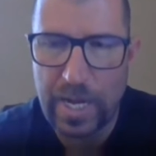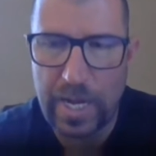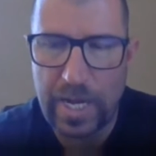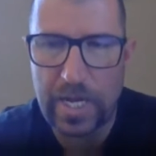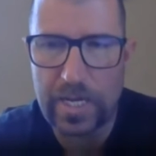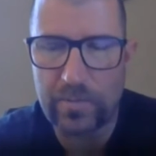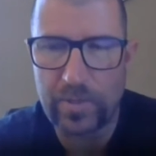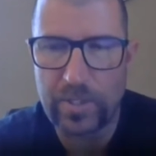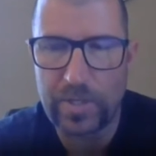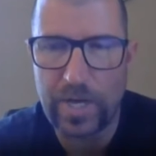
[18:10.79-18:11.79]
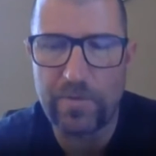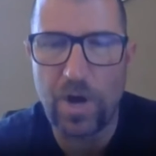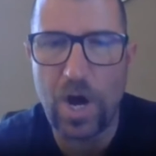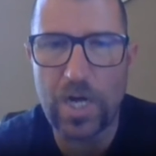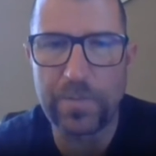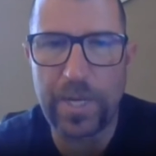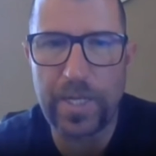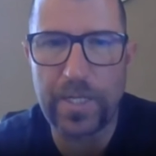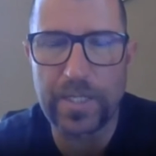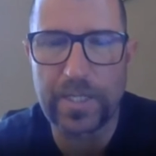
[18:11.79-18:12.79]
and we don't have
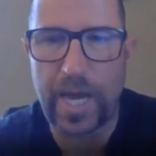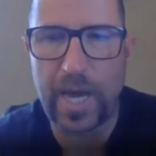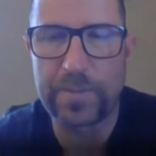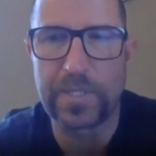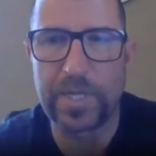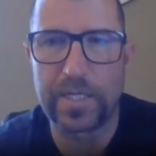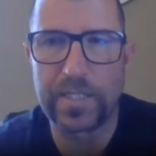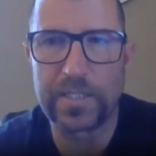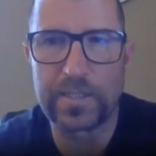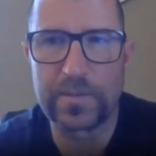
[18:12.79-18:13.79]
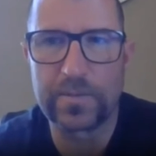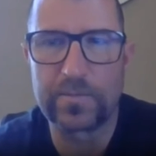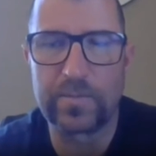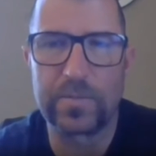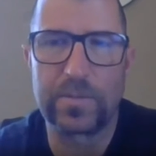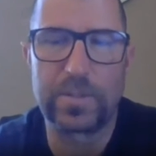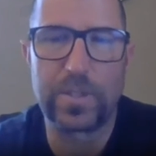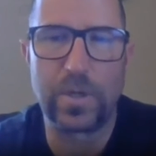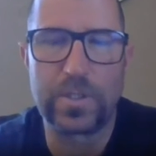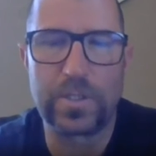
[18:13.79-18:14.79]
automated gap settings.
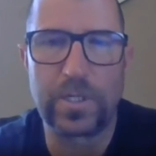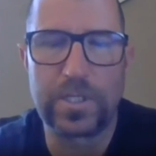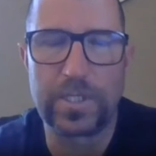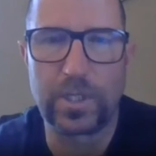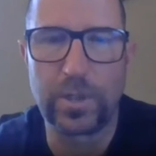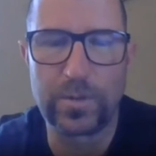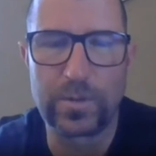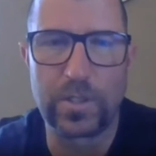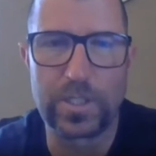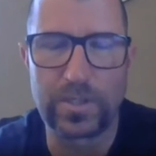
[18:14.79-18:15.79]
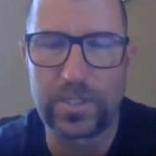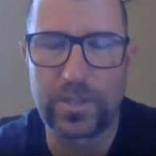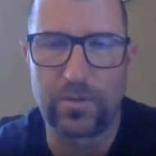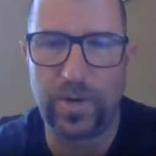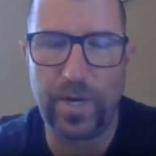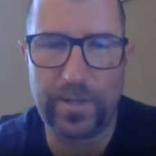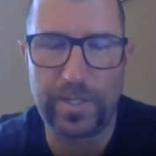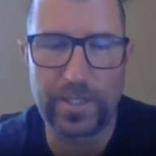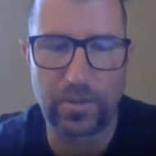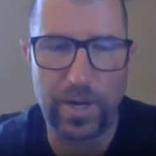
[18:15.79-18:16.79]
So it's a Kunzel. It's great.
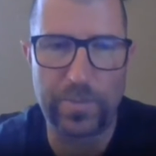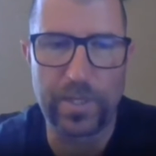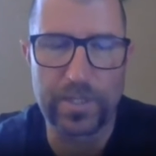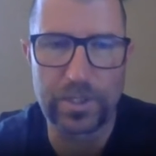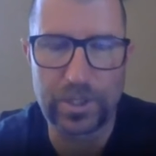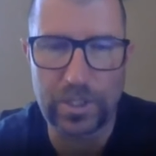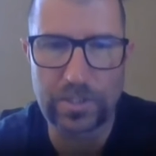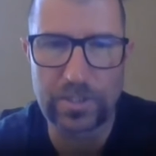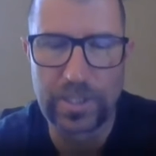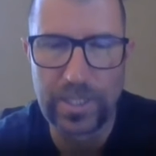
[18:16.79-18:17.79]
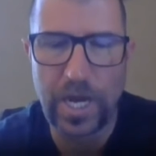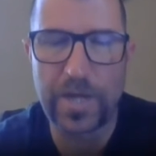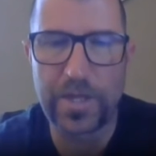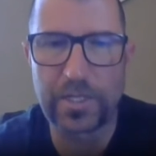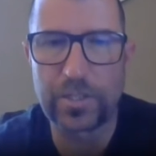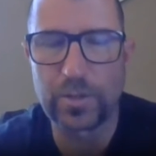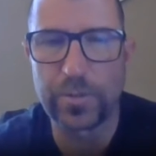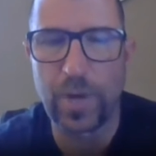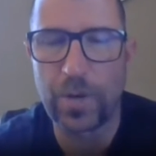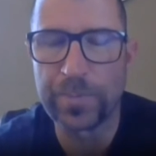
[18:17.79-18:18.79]
It's a great mill. It's just, I think, too
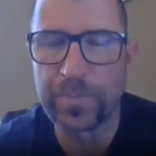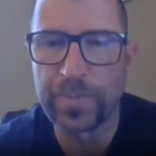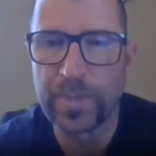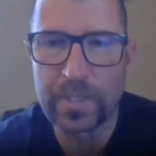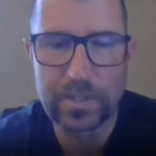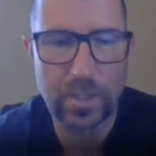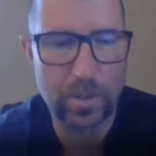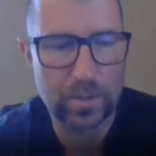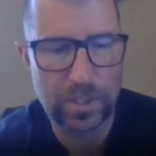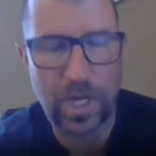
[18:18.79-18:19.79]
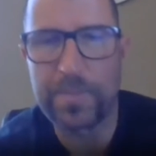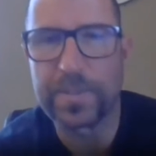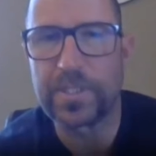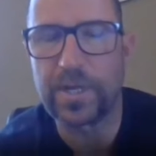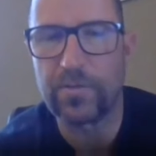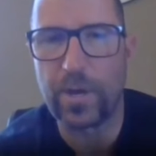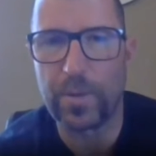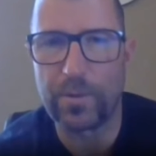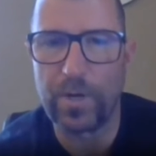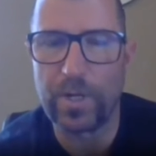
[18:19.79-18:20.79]
small. So to compensate for that,
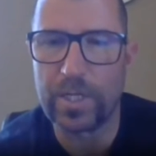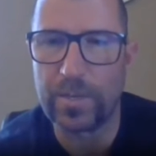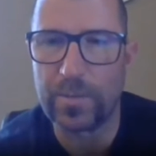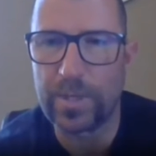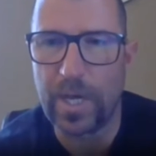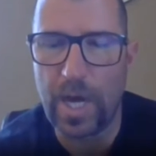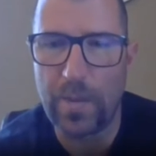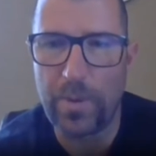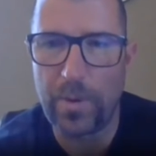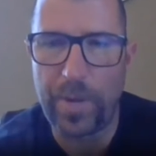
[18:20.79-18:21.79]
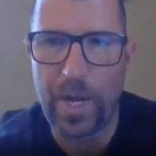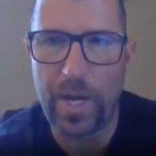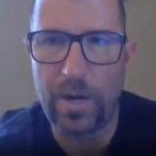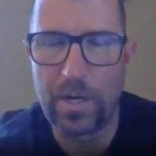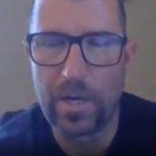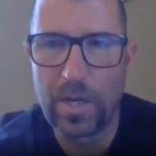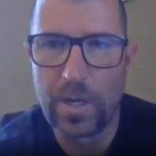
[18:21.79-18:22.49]
we run the upper pair